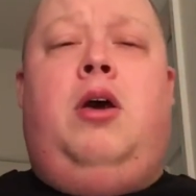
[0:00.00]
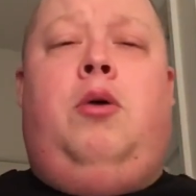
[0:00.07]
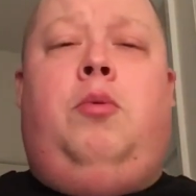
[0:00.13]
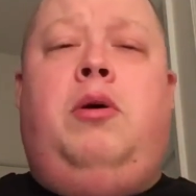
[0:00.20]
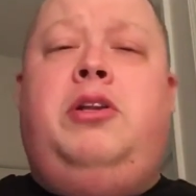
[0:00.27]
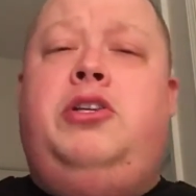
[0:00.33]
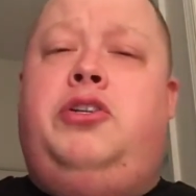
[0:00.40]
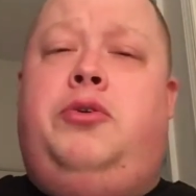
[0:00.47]
What
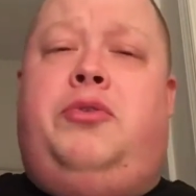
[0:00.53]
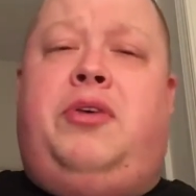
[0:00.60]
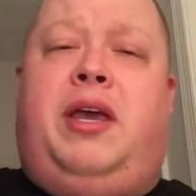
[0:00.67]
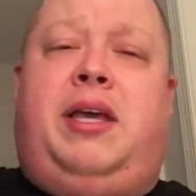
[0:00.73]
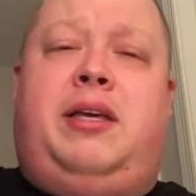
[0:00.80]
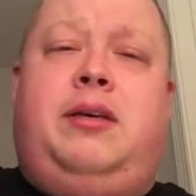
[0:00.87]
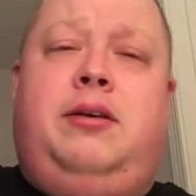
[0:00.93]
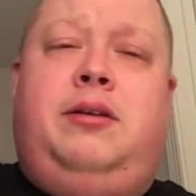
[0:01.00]
did you
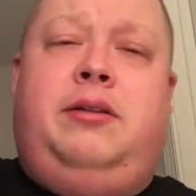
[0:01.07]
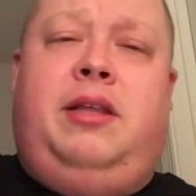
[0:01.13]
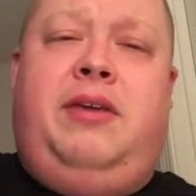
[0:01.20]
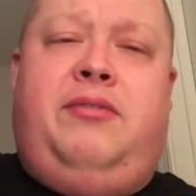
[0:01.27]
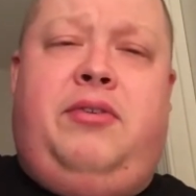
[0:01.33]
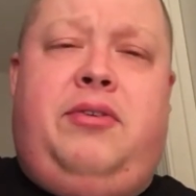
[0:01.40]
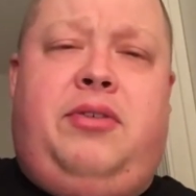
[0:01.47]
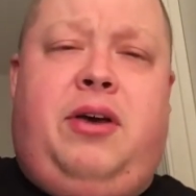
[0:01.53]
think? Leave
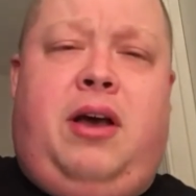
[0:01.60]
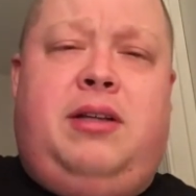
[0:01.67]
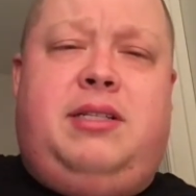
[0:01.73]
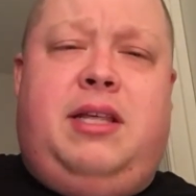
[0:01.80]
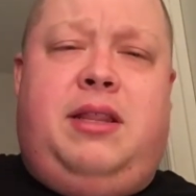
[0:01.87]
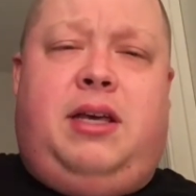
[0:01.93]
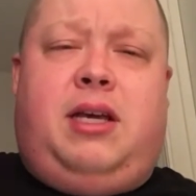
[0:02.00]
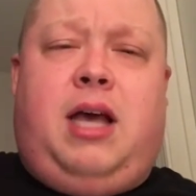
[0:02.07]
your thoughts
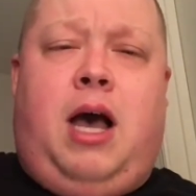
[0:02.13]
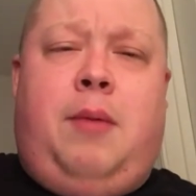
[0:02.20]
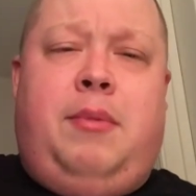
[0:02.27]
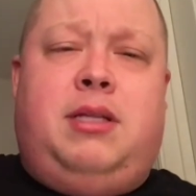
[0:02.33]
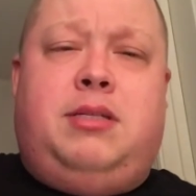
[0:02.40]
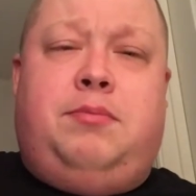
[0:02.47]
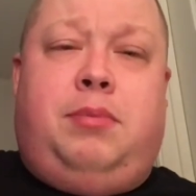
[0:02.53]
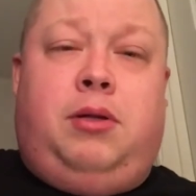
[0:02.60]
in the
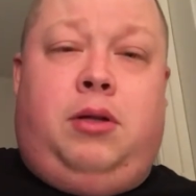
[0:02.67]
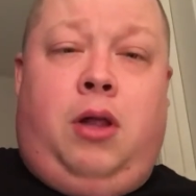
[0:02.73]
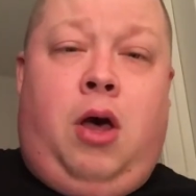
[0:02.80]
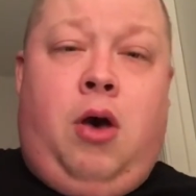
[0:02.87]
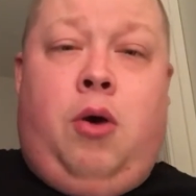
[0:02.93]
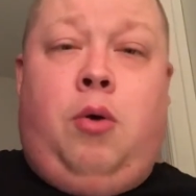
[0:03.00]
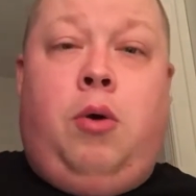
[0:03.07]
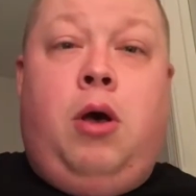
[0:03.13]
comments
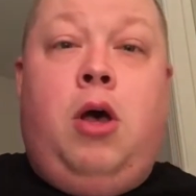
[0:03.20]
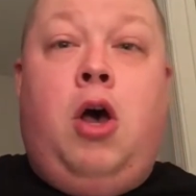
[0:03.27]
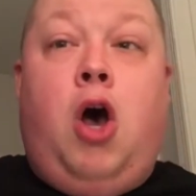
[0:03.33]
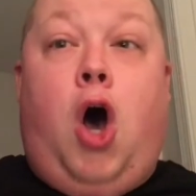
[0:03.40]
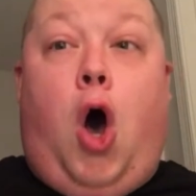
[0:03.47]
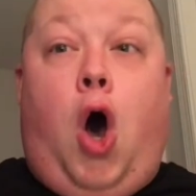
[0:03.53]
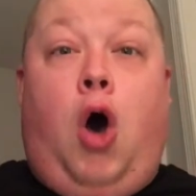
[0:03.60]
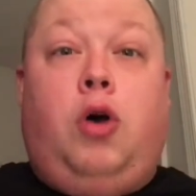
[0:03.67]
below.
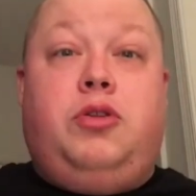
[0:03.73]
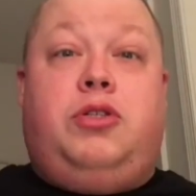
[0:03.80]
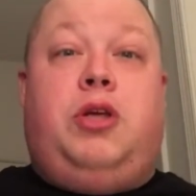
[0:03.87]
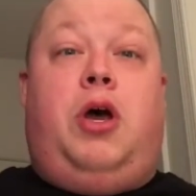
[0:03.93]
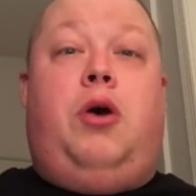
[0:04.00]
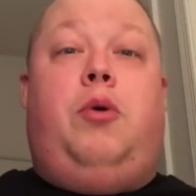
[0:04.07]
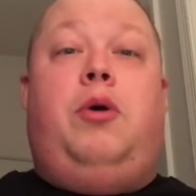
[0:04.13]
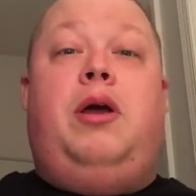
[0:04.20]

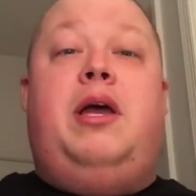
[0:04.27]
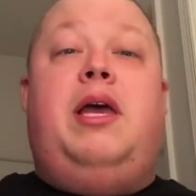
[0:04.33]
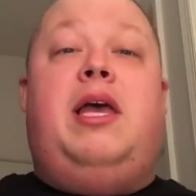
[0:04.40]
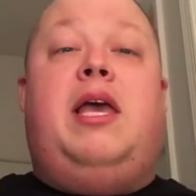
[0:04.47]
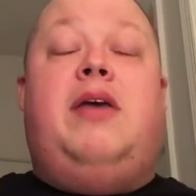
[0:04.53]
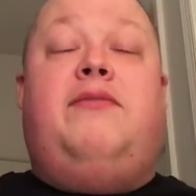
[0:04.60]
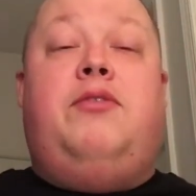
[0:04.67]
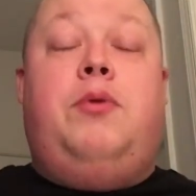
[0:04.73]
Also,
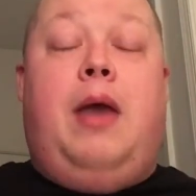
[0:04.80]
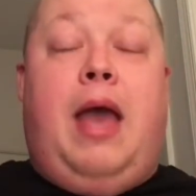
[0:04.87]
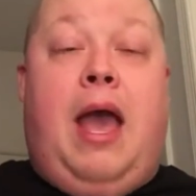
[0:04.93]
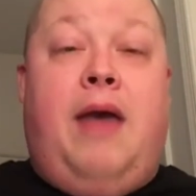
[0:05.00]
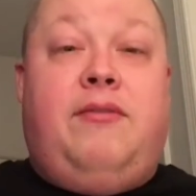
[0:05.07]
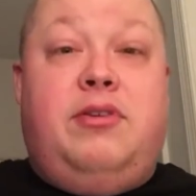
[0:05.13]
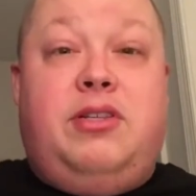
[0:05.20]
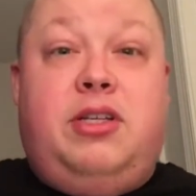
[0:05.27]
if you
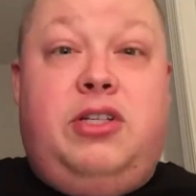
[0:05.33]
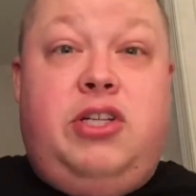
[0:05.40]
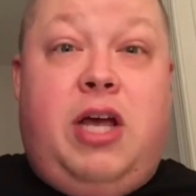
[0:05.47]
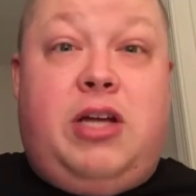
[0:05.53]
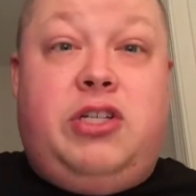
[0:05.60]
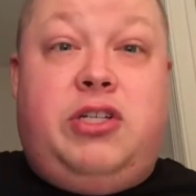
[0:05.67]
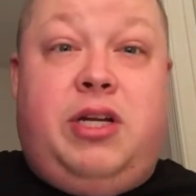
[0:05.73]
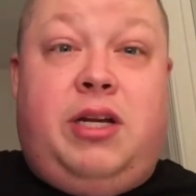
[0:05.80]
have a
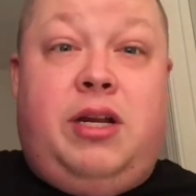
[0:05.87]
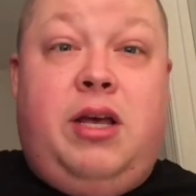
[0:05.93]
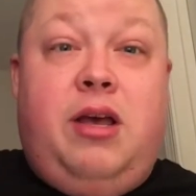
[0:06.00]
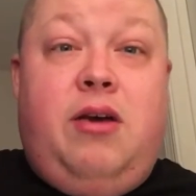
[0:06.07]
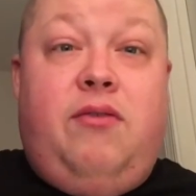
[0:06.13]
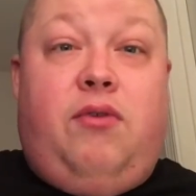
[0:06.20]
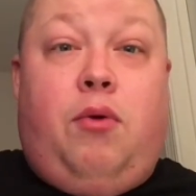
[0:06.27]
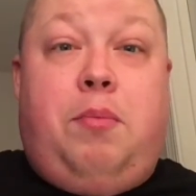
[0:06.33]
suggestion
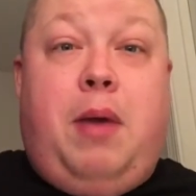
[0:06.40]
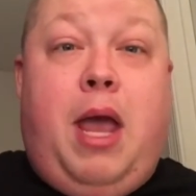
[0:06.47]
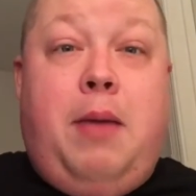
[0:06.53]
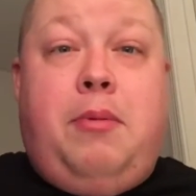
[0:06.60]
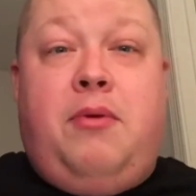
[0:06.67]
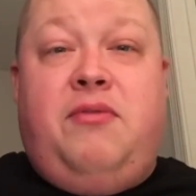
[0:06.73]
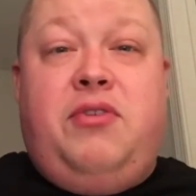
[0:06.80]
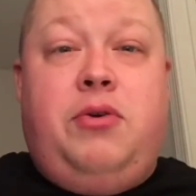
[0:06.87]
for
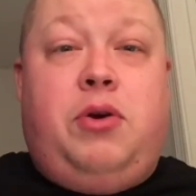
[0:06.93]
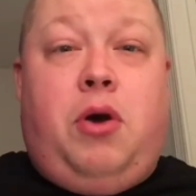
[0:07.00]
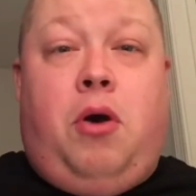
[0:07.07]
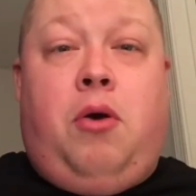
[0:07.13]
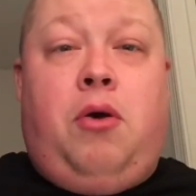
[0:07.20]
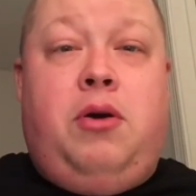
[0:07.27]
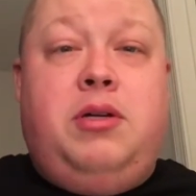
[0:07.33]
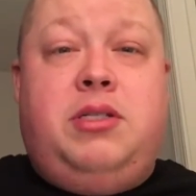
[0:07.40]
pay-per-view
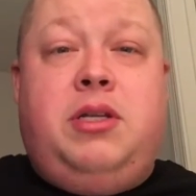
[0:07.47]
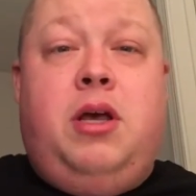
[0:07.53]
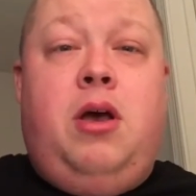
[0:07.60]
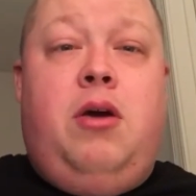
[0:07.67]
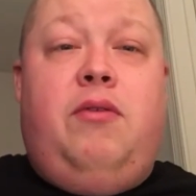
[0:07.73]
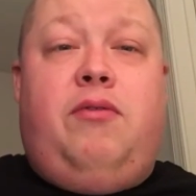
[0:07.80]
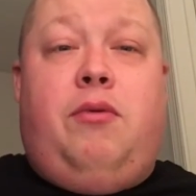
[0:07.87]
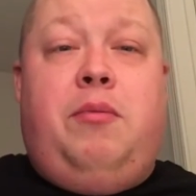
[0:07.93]
cards
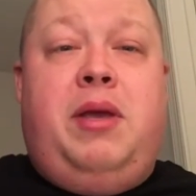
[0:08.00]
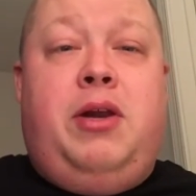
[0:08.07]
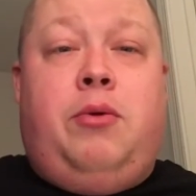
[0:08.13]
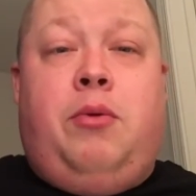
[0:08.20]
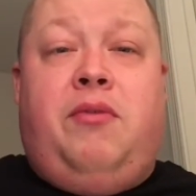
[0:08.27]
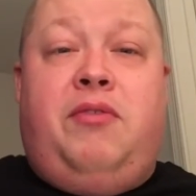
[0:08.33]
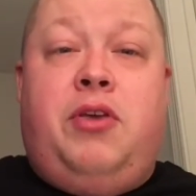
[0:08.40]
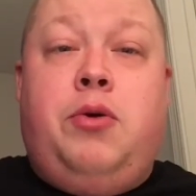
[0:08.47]
for me to
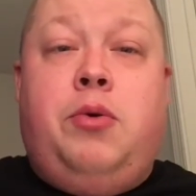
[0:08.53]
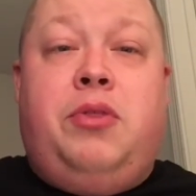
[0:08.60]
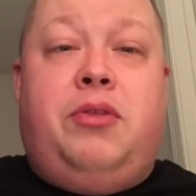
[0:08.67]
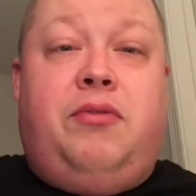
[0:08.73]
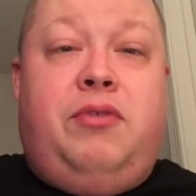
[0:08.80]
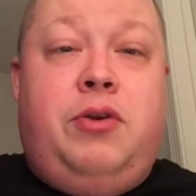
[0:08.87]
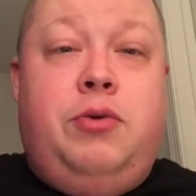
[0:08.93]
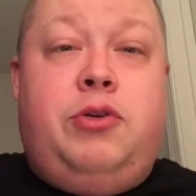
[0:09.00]
review in the
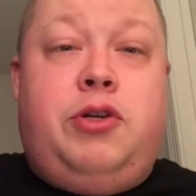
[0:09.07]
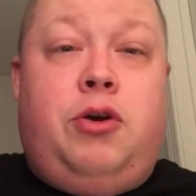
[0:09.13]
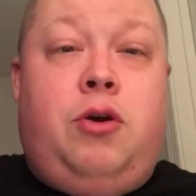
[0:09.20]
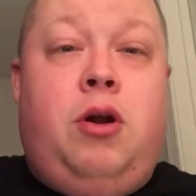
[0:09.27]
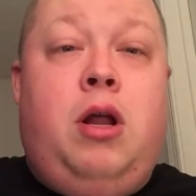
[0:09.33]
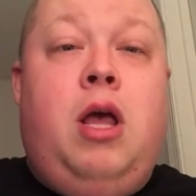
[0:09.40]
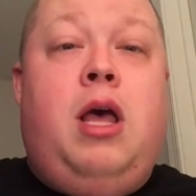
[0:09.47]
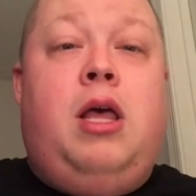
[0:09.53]
future,
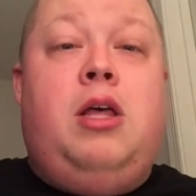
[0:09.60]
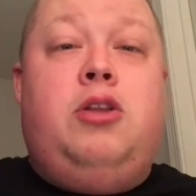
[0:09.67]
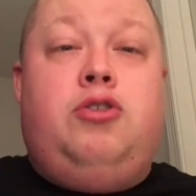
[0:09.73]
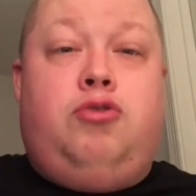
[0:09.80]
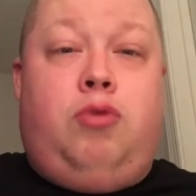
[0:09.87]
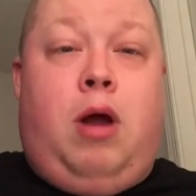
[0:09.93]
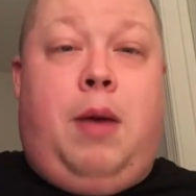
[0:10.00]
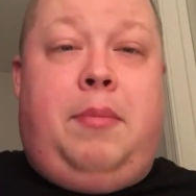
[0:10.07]

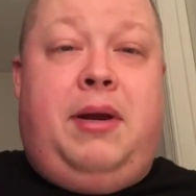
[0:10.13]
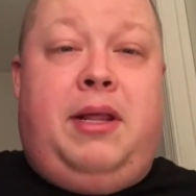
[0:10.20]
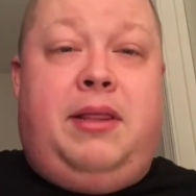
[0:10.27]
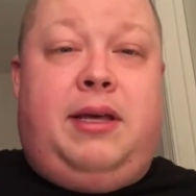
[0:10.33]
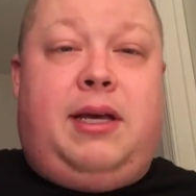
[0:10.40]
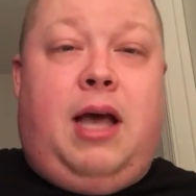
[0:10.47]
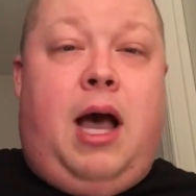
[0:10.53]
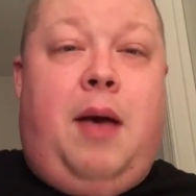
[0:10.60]
drop it in the
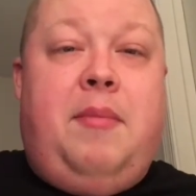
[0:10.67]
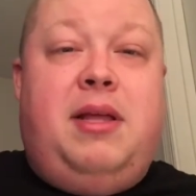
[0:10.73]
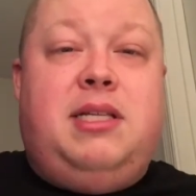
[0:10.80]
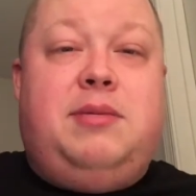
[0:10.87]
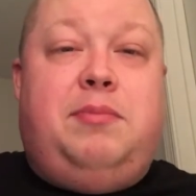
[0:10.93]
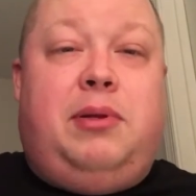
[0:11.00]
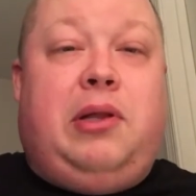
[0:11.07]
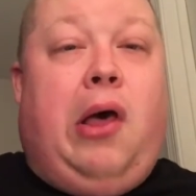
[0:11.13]
comments
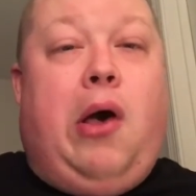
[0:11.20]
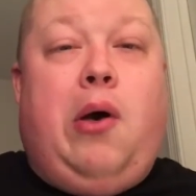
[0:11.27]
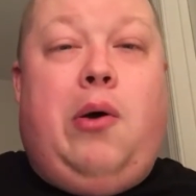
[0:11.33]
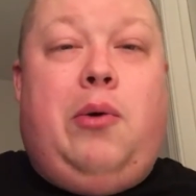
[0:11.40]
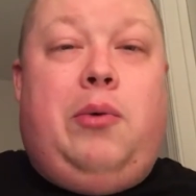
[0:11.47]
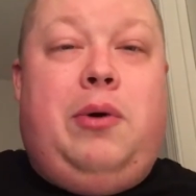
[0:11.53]
below.